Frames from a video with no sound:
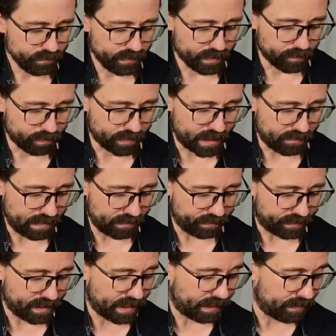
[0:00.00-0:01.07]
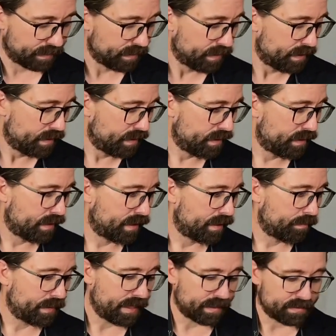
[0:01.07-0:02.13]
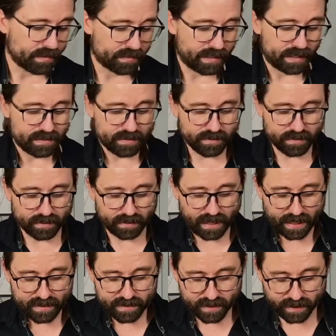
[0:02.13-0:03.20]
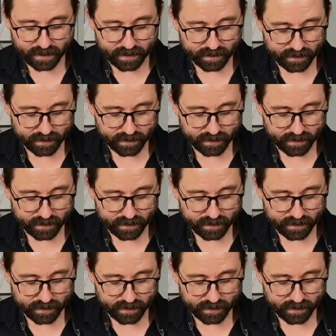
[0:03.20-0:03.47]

play around with that. Yeah, so that's it.